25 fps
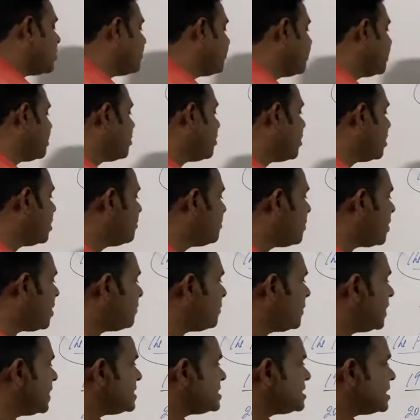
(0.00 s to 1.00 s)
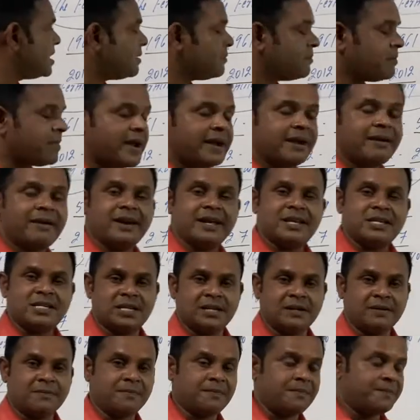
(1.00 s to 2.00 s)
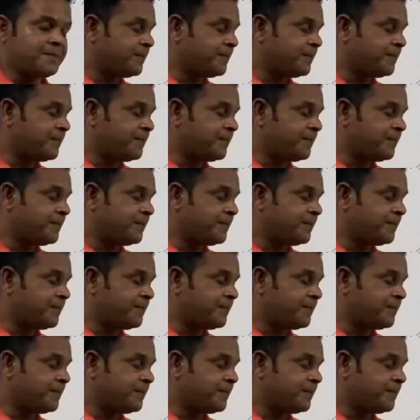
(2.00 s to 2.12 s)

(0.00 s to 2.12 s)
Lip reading: we call population migration.